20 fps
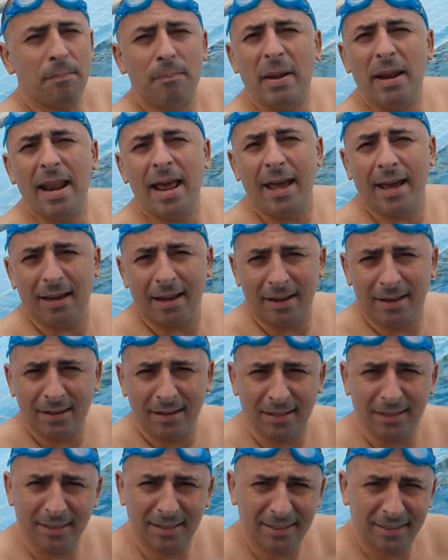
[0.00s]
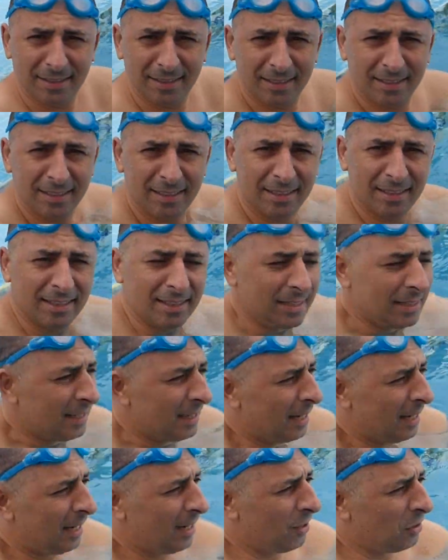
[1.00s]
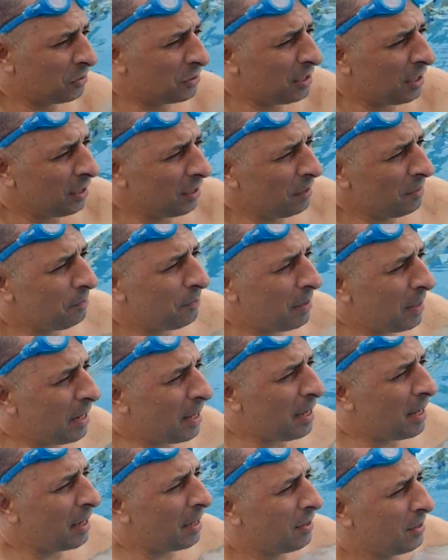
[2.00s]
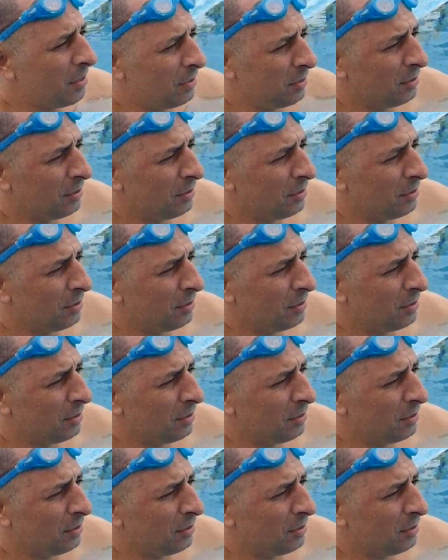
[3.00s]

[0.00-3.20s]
Penang, in a hotel in Penang,